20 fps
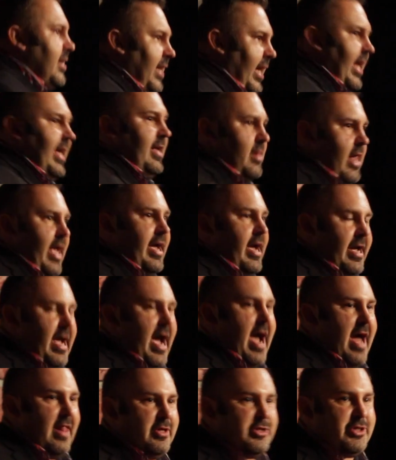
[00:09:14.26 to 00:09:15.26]
eat like a
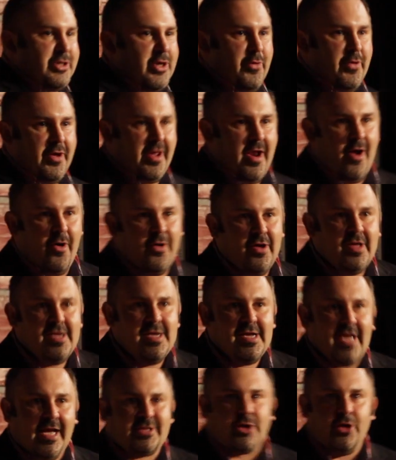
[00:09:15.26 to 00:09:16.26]
college student, you know?
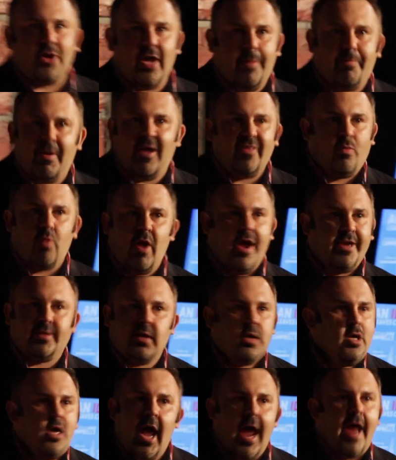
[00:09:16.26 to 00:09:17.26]
And so you got to pay the rent
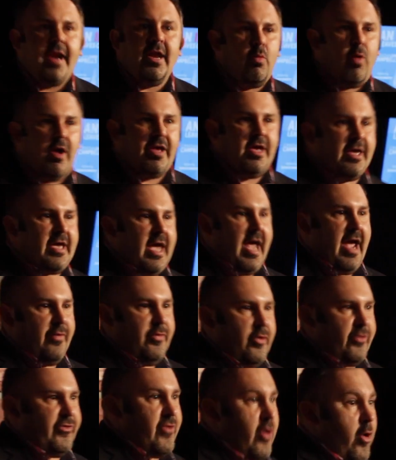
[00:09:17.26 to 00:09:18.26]
any way you can.
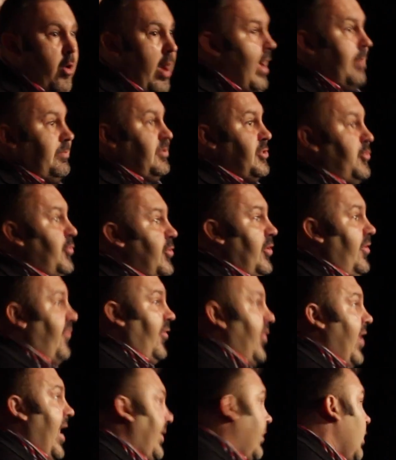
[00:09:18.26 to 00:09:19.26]
There's no, I'm too good
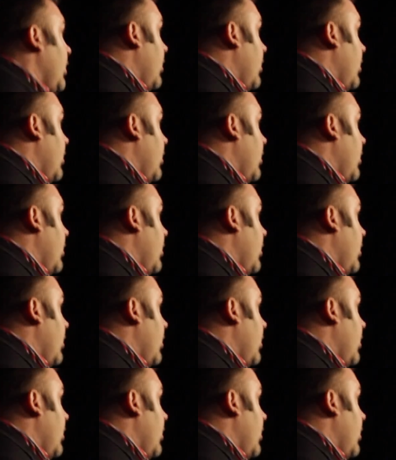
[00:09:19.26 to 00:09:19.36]
for that.